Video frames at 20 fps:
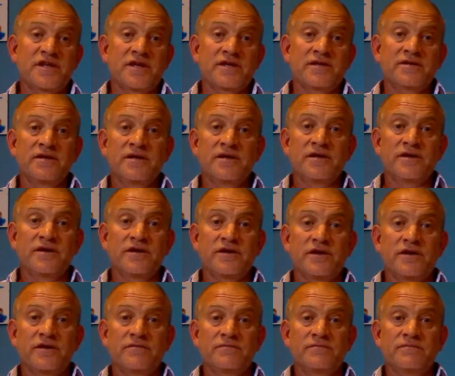that, you
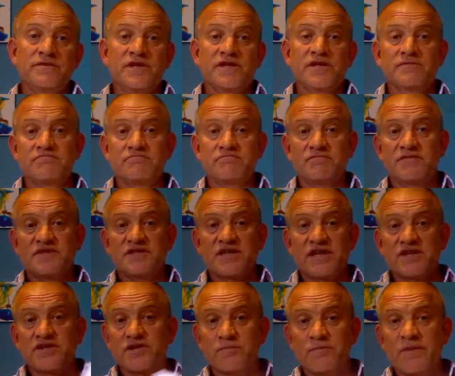know, you can
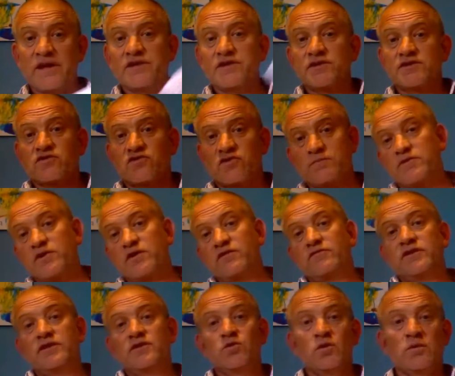send your manuscript
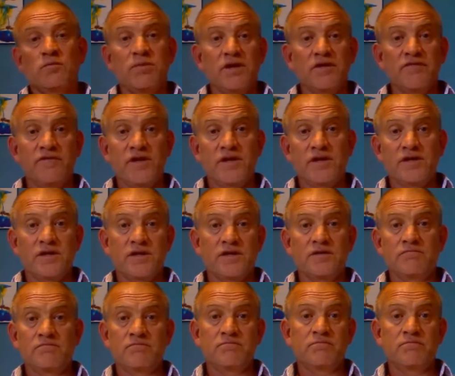off into oblivion
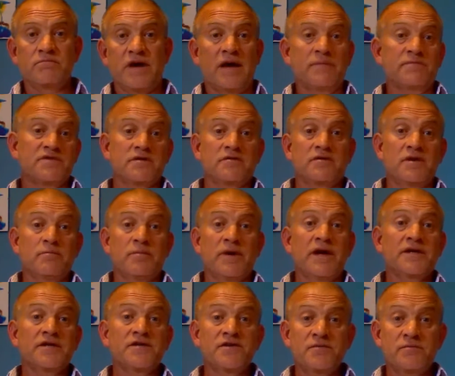and perhaps they'll get
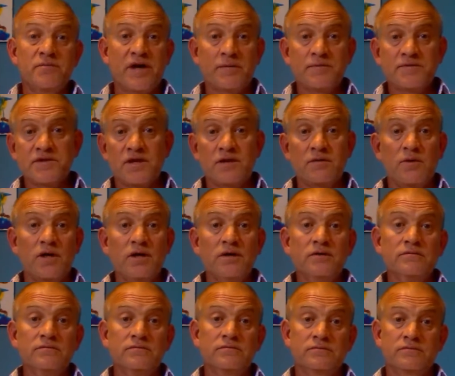back to you and perhaps they
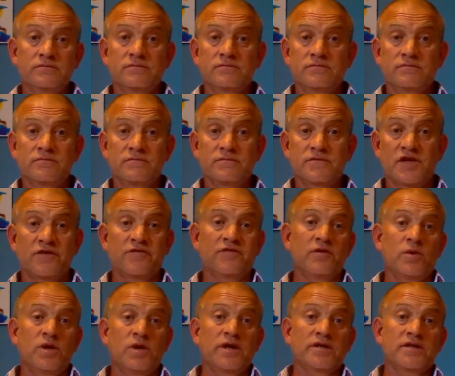won't. Don't
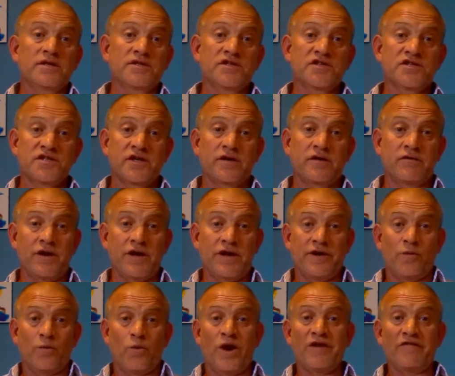be willing to just sit
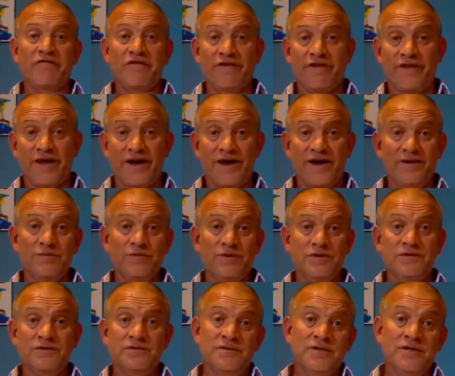around and wait for that,
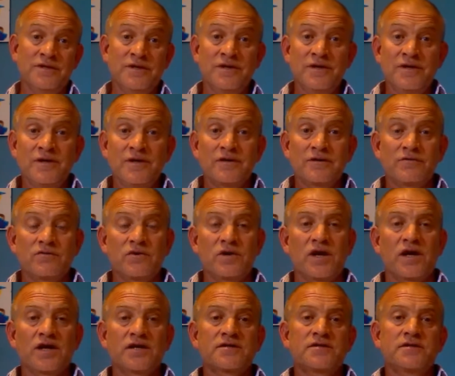or
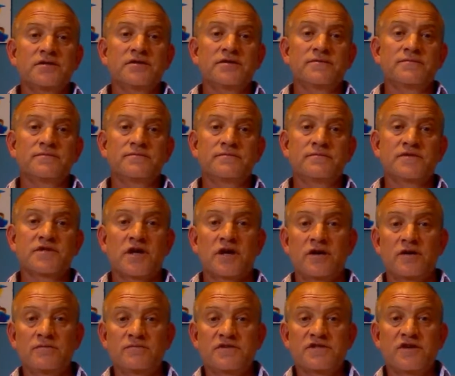good luck to you.
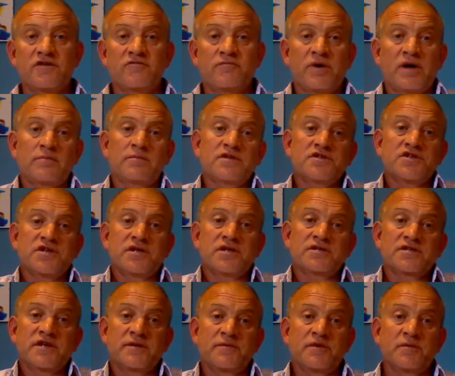So
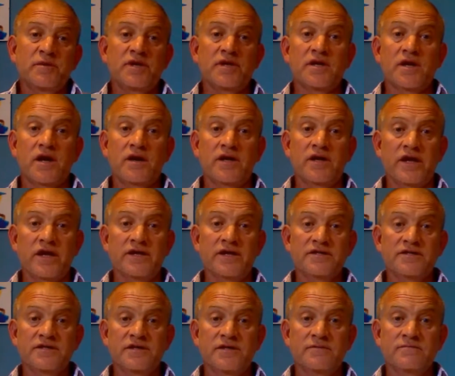self-publishing seemed to be the only
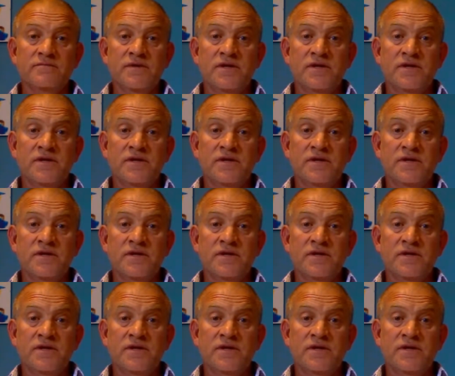answer.